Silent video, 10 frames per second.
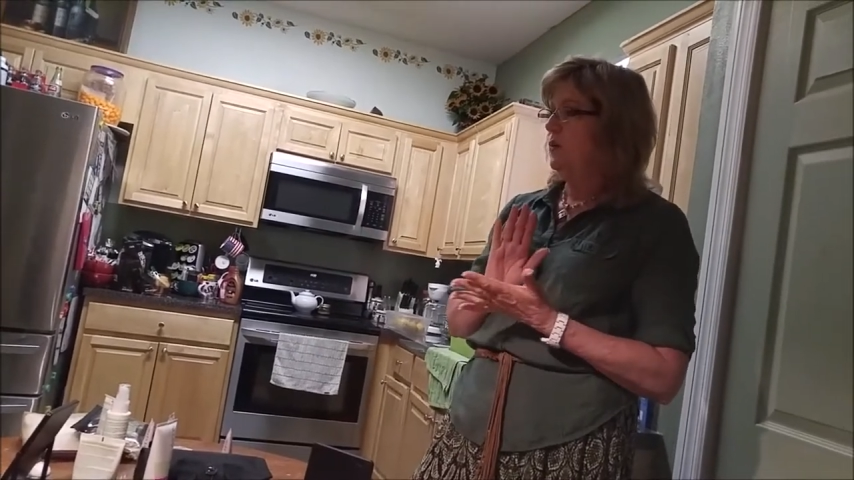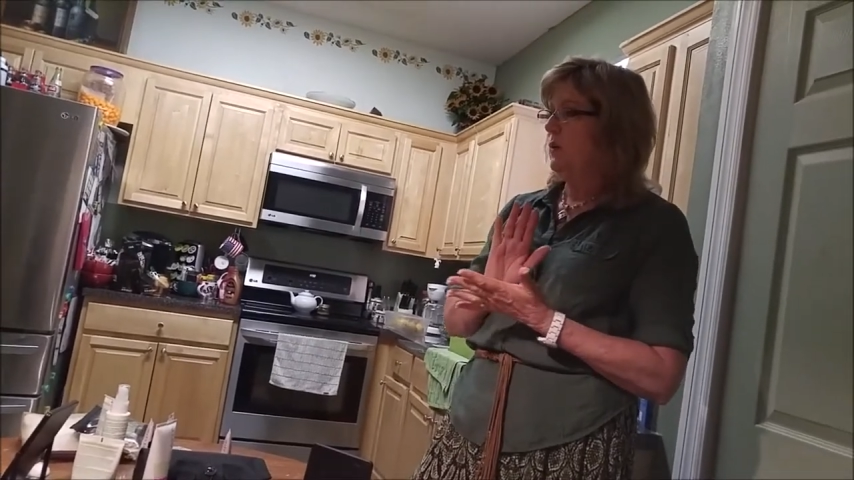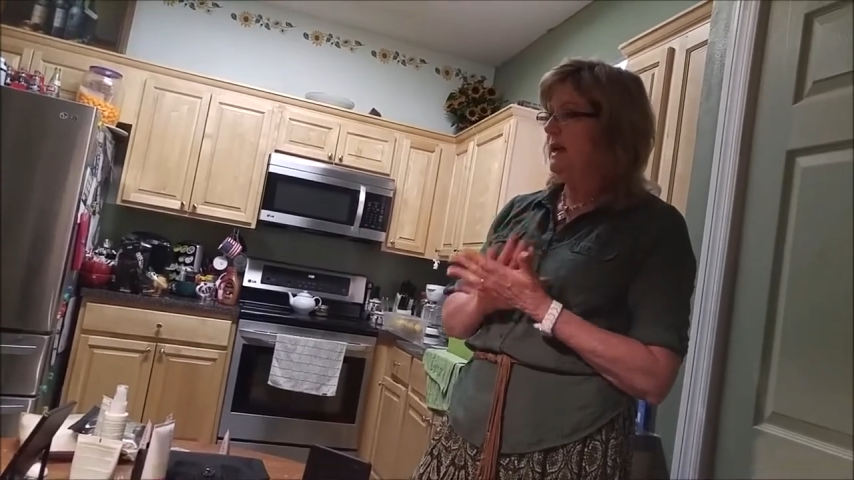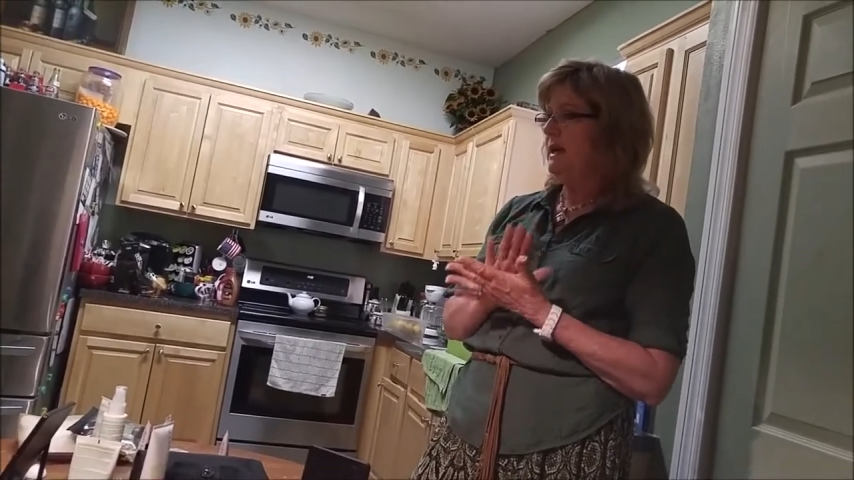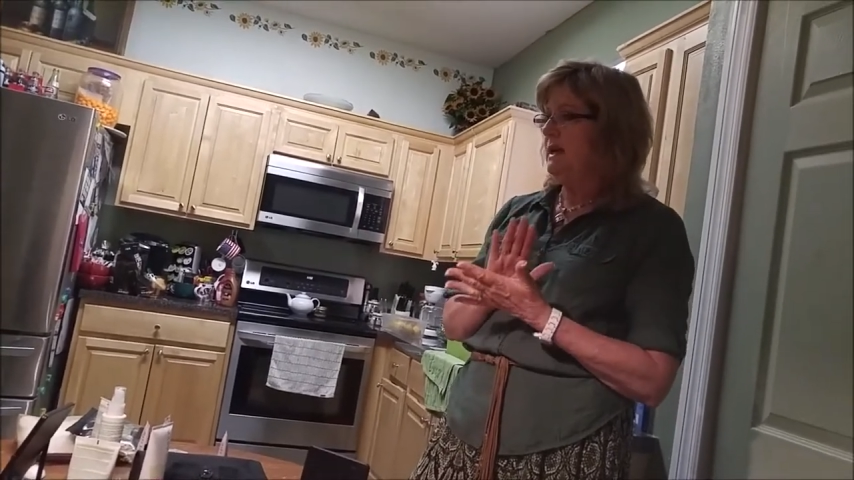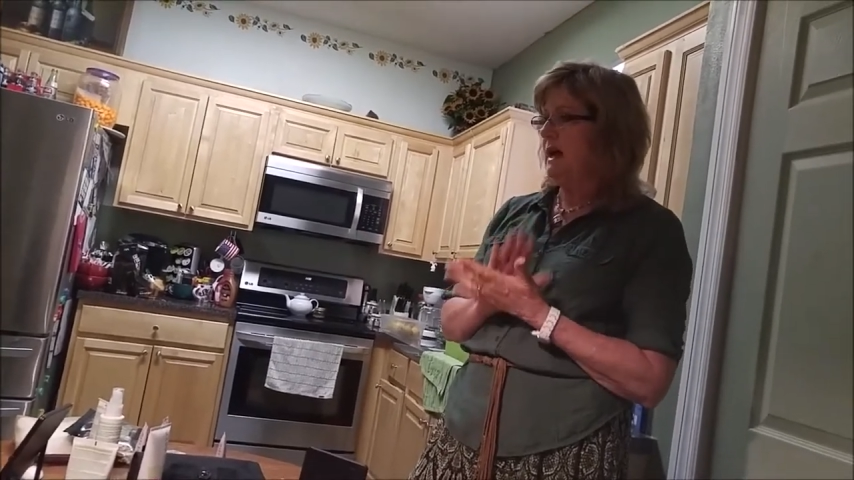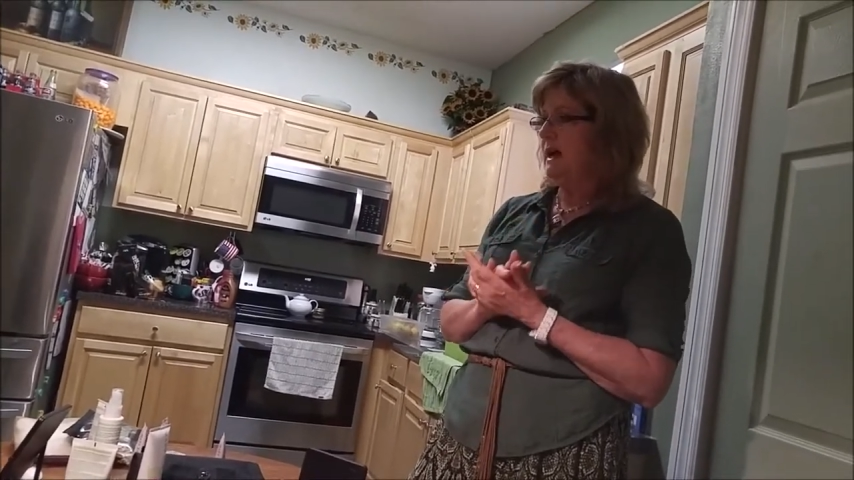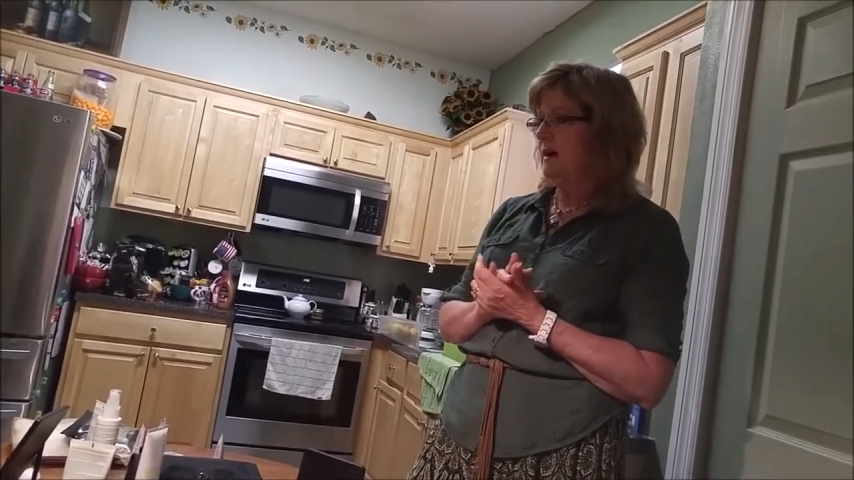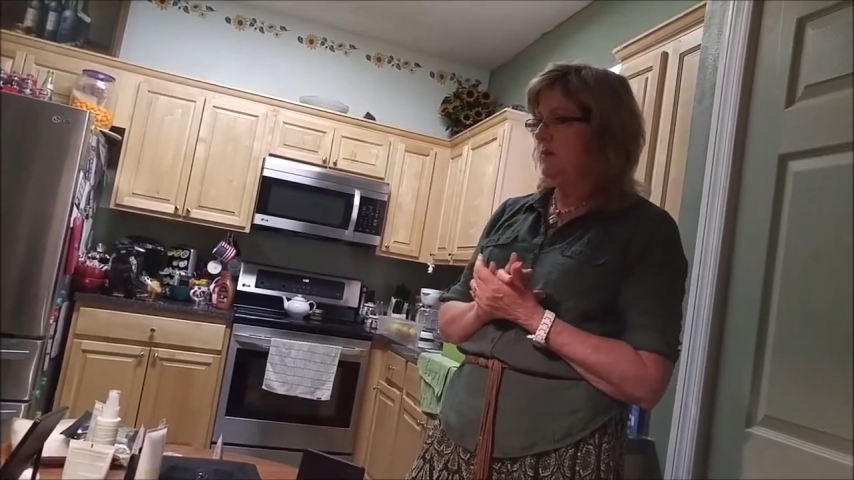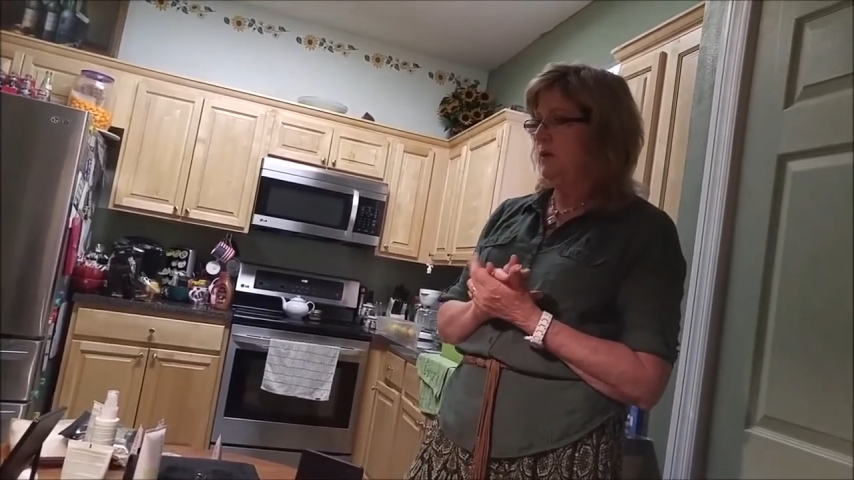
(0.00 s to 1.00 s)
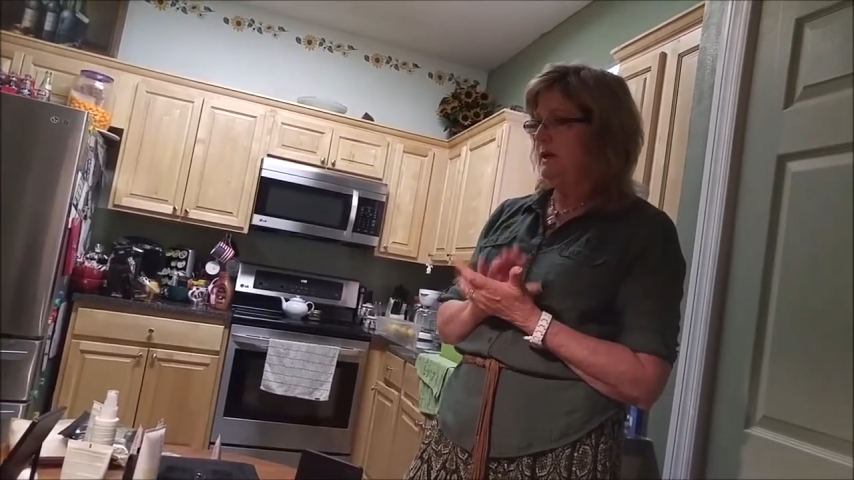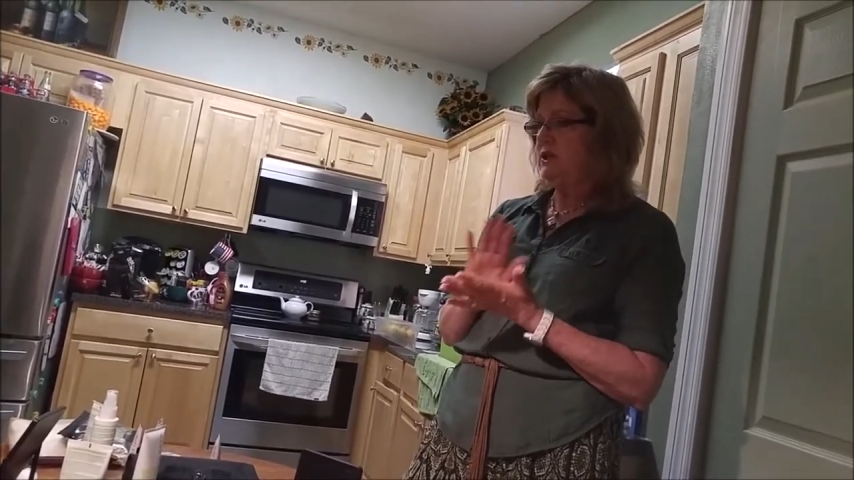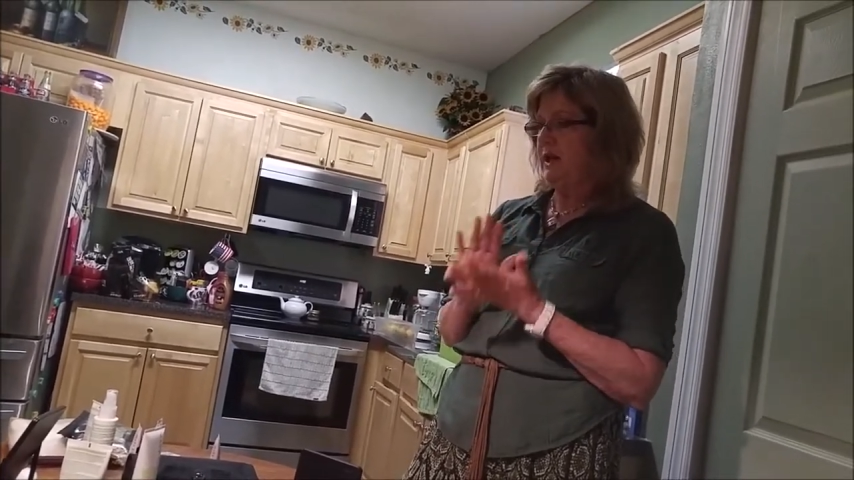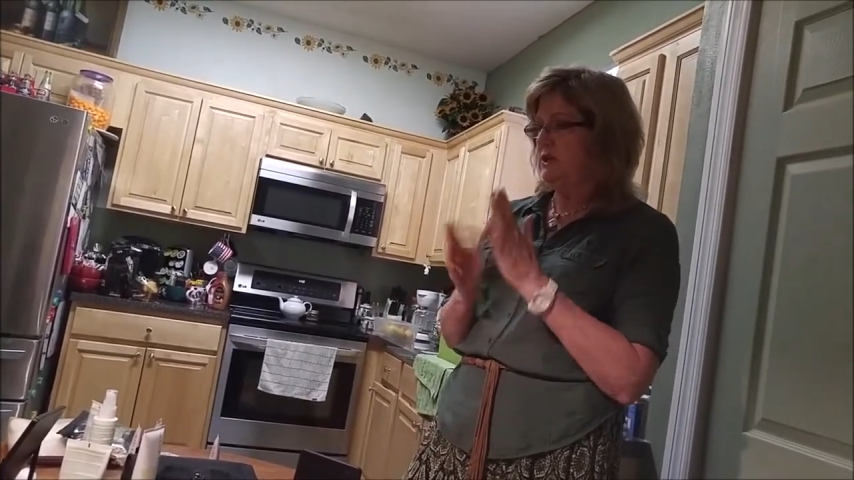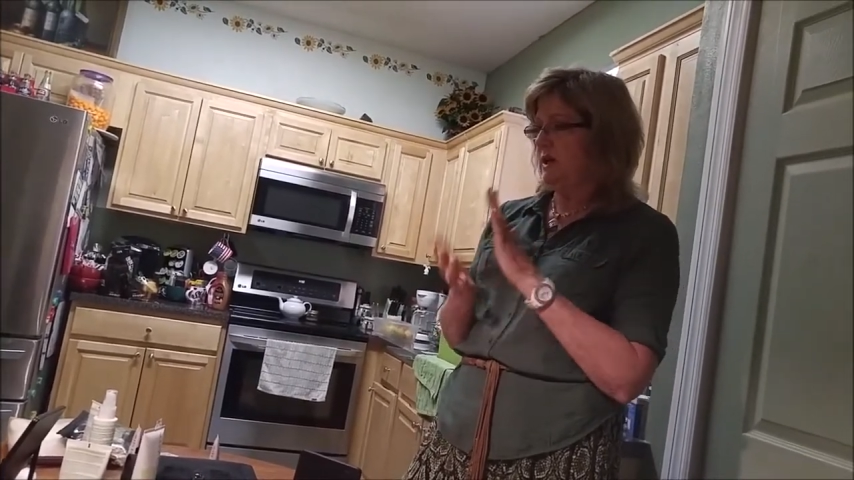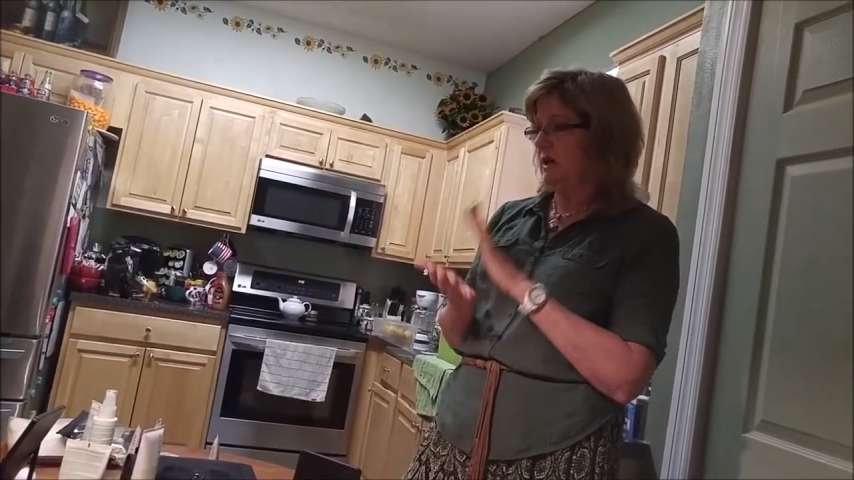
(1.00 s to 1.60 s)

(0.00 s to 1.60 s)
when um, we change